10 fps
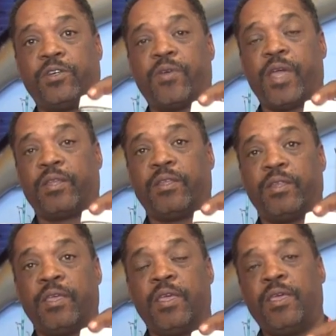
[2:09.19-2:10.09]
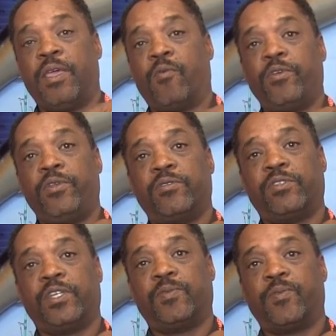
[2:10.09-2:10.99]
attractant, and we'll
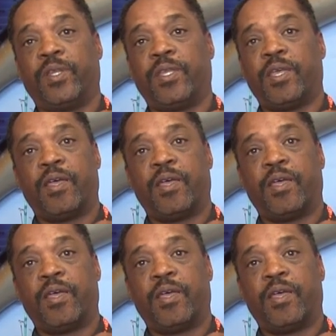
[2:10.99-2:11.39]
use this with